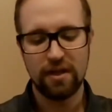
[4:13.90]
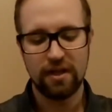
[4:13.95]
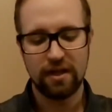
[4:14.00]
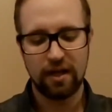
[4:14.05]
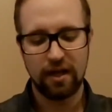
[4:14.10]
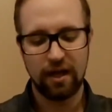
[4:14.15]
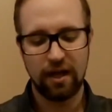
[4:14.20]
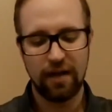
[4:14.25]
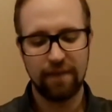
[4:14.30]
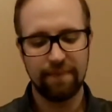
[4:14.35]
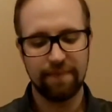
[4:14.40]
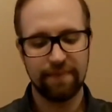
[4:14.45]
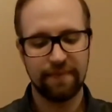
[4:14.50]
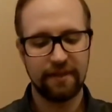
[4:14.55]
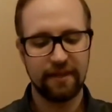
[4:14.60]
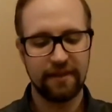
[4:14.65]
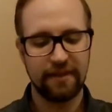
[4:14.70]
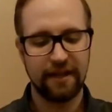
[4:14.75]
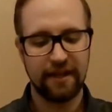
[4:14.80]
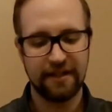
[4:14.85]

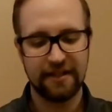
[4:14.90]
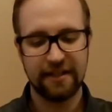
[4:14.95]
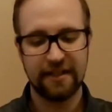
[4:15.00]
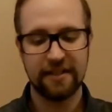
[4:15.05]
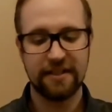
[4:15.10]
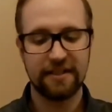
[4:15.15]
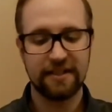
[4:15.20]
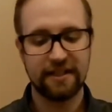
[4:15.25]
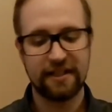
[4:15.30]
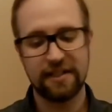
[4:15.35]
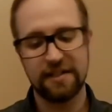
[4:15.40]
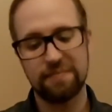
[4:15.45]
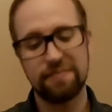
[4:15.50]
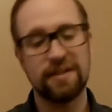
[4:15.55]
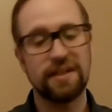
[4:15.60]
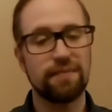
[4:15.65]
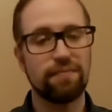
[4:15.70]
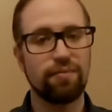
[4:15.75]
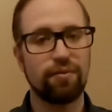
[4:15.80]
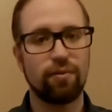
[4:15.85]
And the idea is to get as
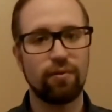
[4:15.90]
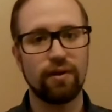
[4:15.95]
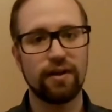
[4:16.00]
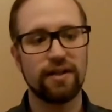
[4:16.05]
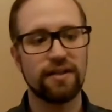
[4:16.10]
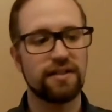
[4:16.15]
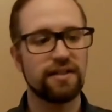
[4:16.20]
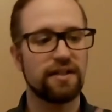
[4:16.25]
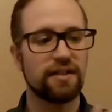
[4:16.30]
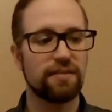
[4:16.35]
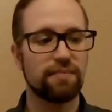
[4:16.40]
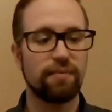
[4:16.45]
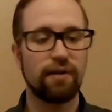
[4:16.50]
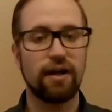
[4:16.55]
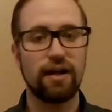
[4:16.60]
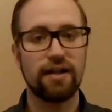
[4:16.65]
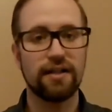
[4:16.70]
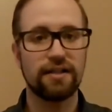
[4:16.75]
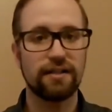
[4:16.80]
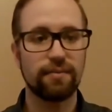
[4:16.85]
many points as
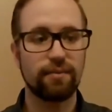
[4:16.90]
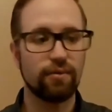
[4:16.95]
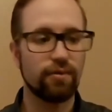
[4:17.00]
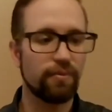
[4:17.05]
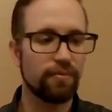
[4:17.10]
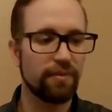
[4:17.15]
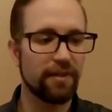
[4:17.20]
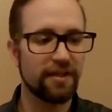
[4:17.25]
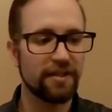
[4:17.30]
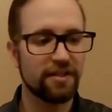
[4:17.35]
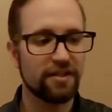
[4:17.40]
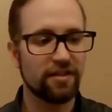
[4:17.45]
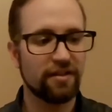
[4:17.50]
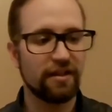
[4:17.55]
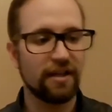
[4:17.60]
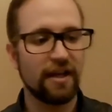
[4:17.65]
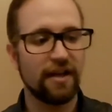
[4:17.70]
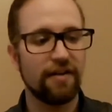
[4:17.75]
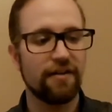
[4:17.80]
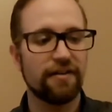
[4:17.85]
possible based on
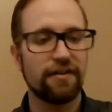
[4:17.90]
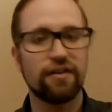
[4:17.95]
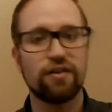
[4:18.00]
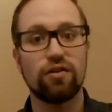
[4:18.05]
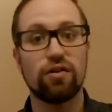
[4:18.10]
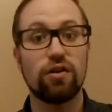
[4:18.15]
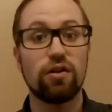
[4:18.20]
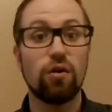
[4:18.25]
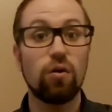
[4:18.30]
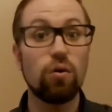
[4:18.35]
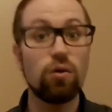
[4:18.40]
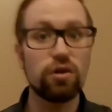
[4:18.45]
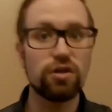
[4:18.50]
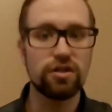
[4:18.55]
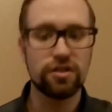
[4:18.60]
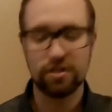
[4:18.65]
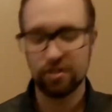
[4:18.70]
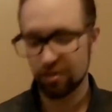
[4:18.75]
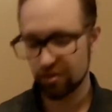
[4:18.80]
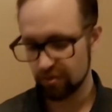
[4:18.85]
how your
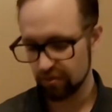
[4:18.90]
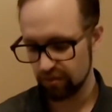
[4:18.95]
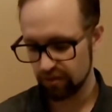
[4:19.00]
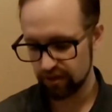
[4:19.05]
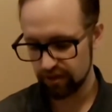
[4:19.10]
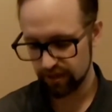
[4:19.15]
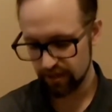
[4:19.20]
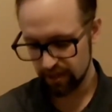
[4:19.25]
origin scores.